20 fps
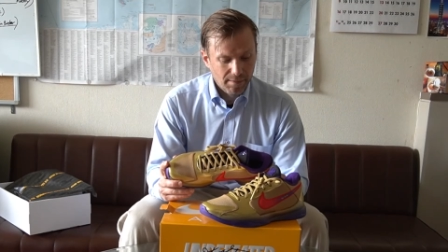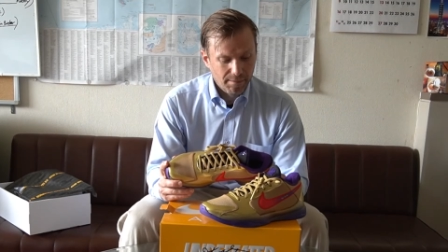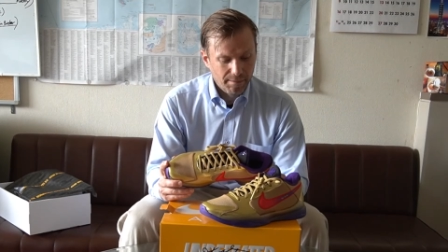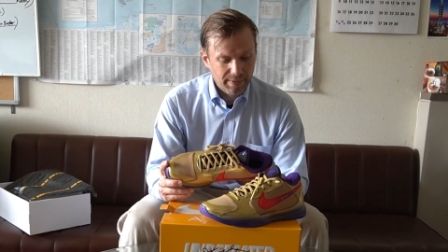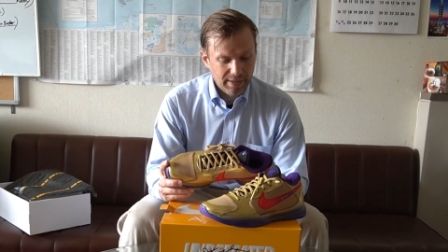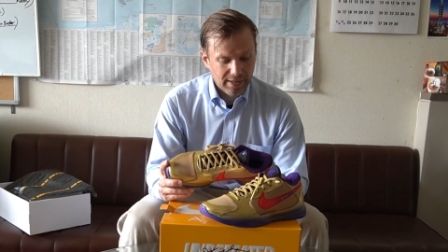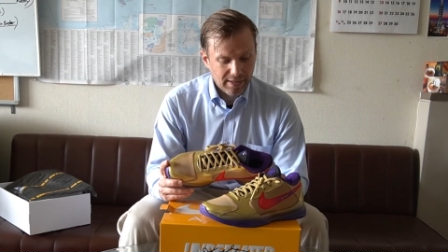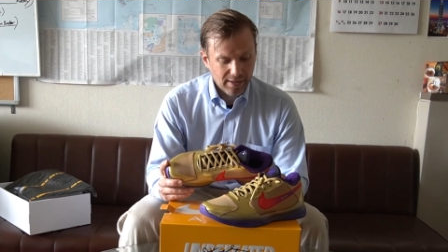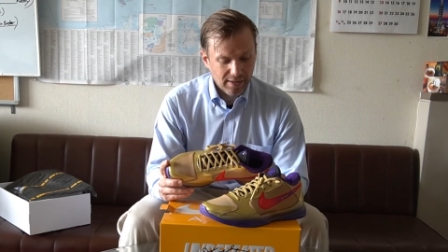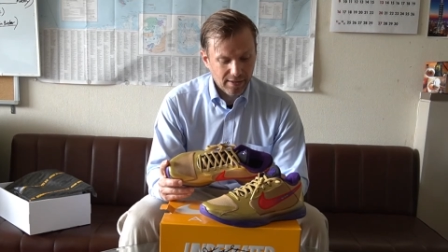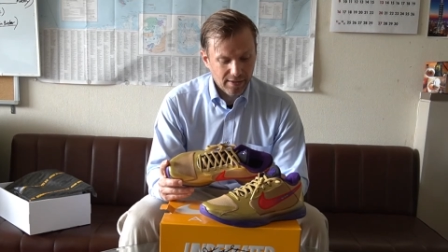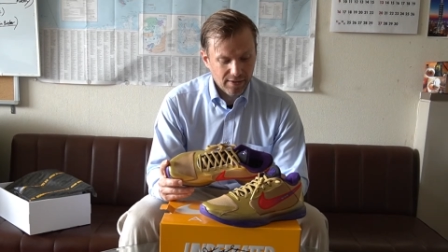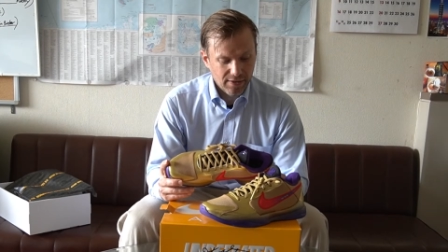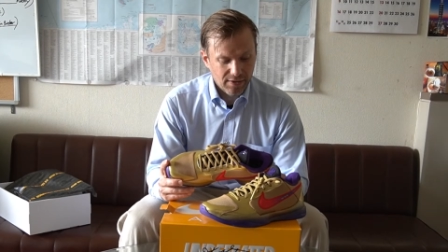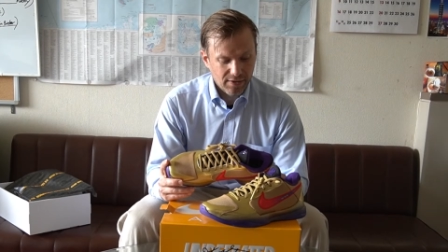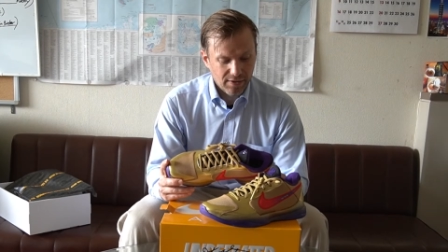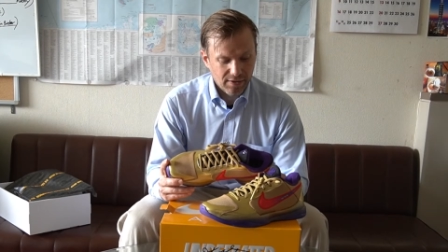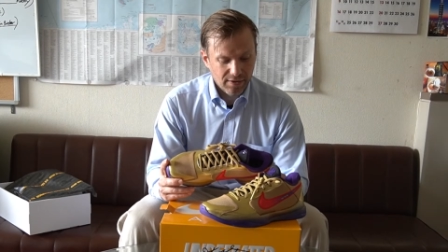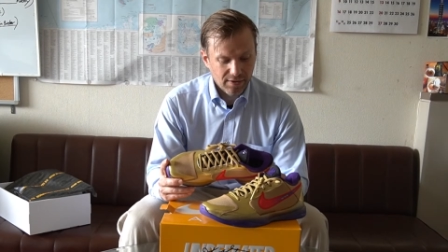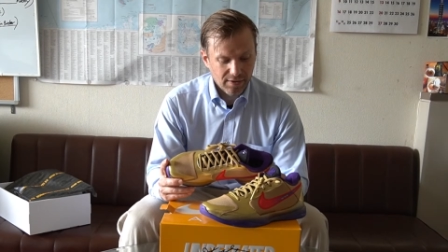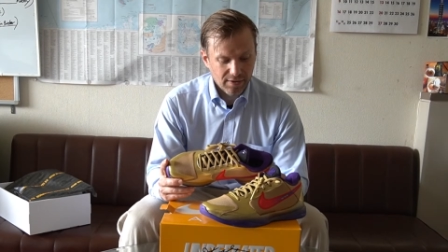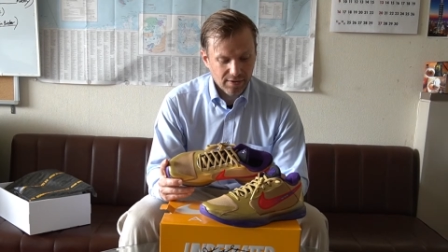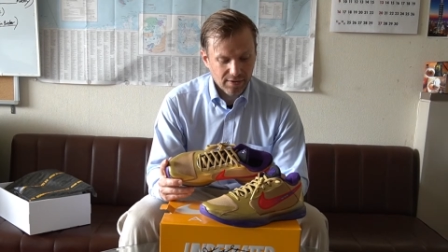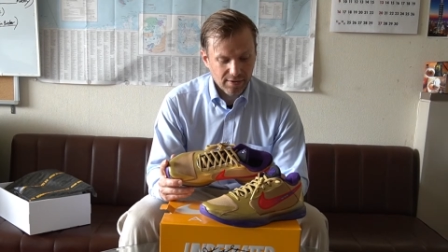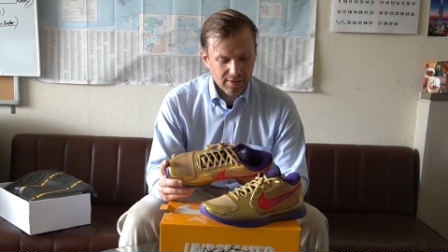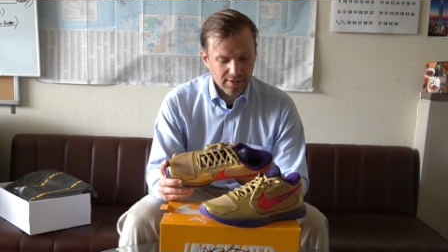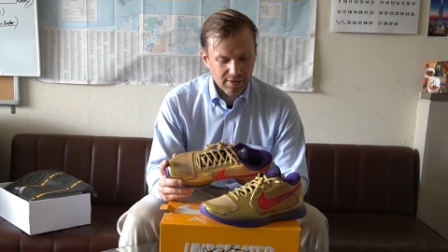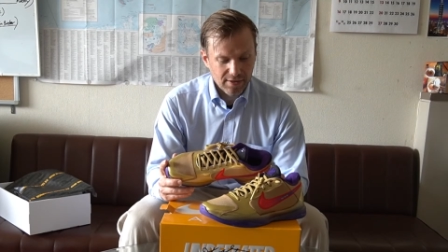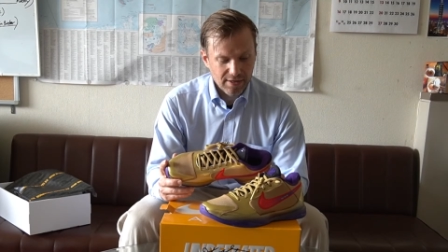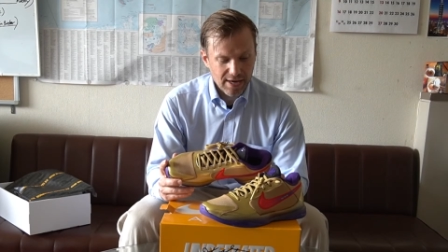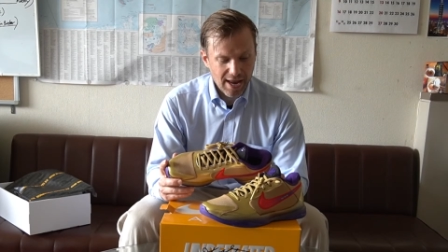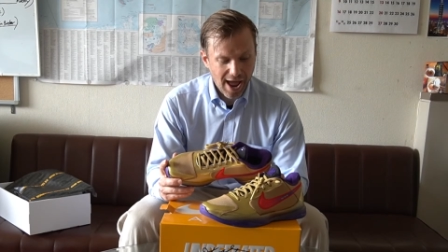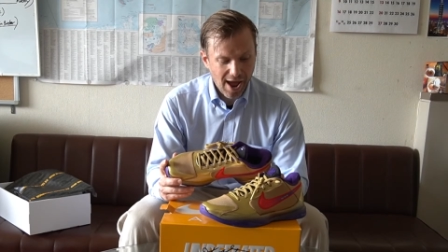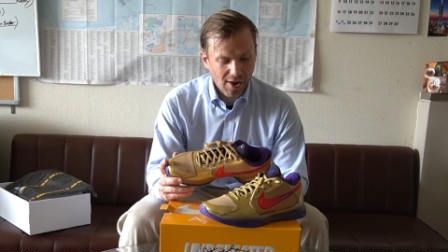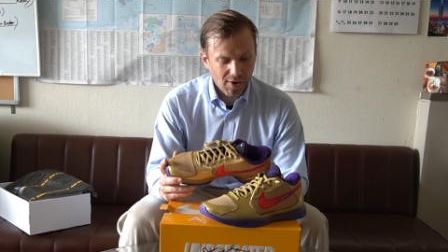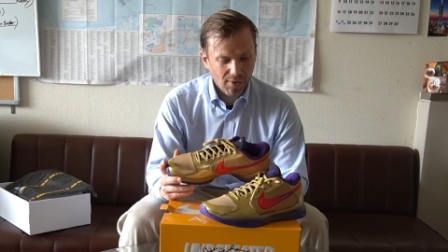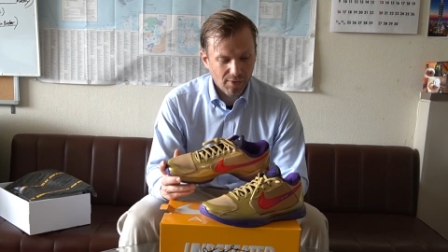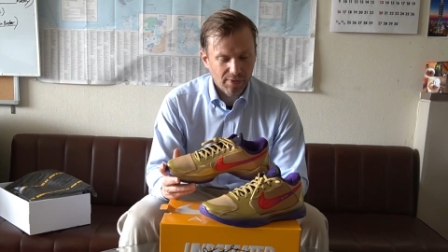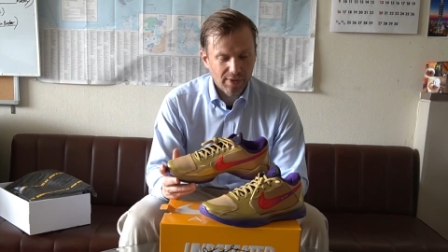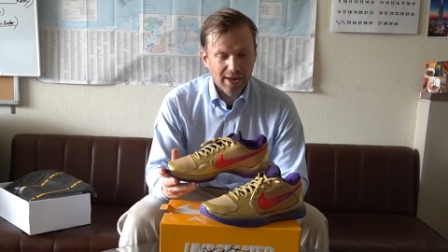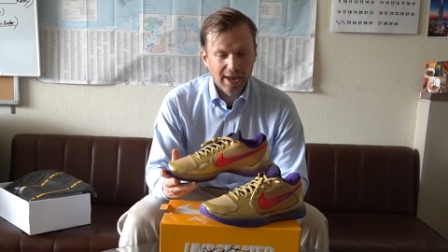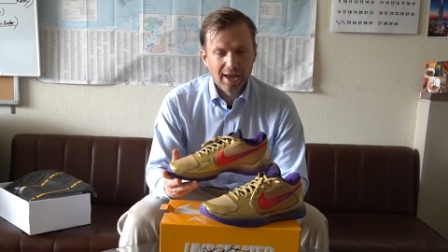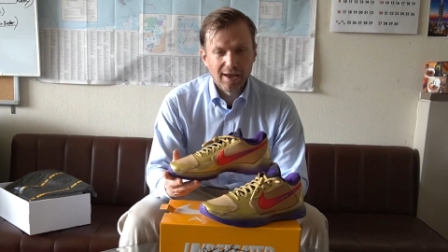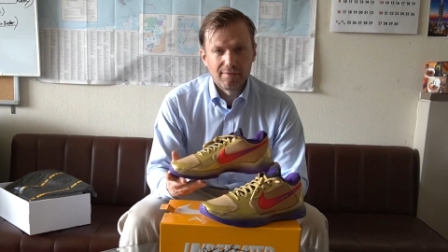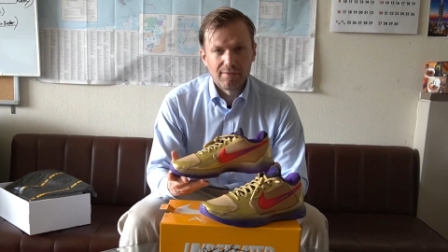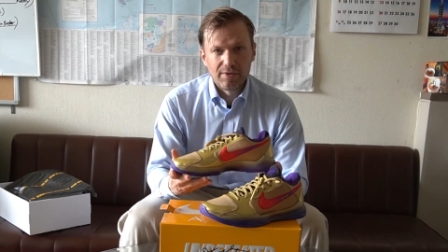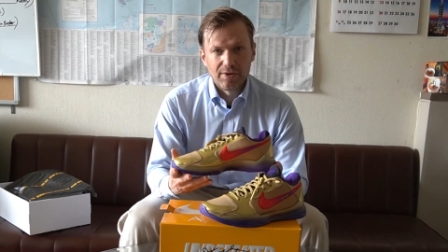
because now they have